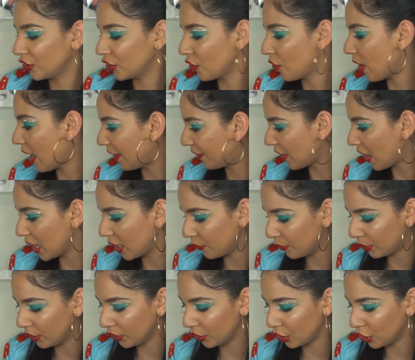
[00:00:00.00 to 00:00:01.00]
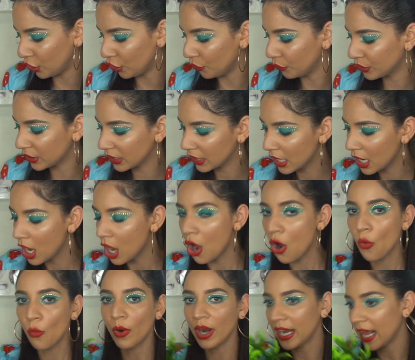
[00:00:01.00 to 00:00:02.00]
so I thought it would look cute
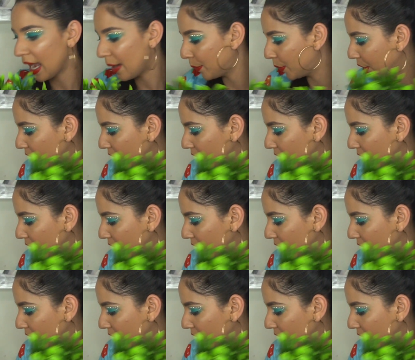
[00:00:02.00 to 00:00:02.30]
when I